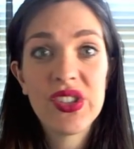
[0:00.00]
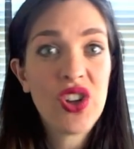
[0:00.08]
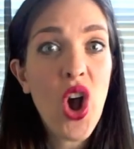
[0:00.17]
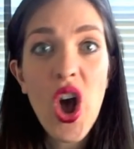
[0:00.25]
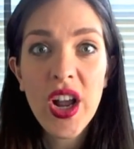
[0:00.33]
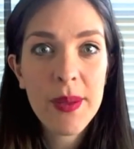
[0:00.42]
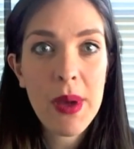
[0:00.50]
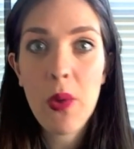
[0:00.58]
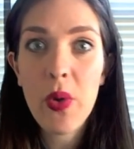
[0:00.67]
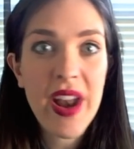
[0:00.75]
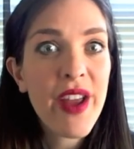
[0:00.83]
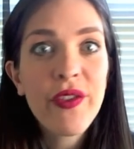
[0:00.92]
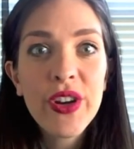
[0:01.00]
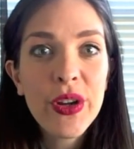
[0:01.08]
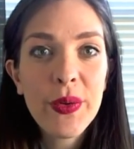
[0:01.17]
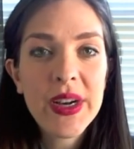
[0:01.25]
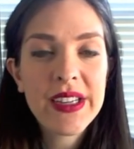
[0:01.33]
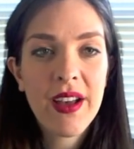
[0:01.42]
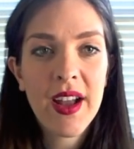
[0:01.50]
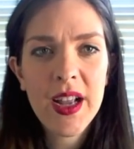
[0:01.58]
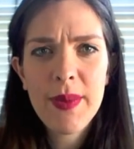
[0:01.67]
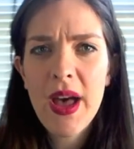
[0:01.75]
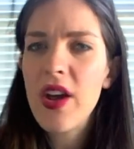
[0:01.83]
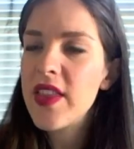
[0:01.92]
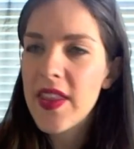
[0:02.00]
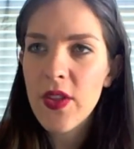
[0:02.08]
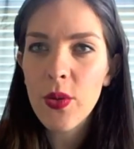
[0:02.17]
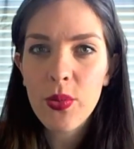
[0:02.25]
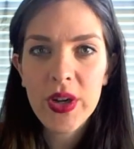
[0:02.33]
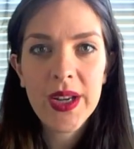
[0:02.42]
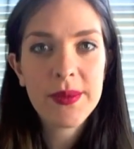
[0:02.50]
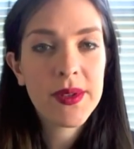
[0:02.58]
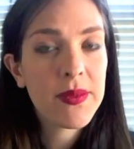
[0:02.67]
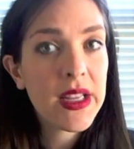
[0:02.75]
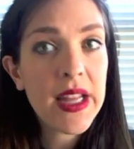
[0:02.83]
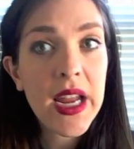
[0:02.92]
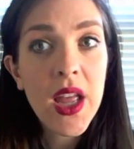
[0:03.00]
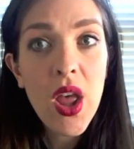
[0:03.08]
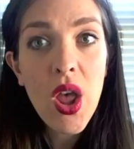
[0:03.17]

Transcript: talk about whatever you want to talk about, and then they'll bring up something like,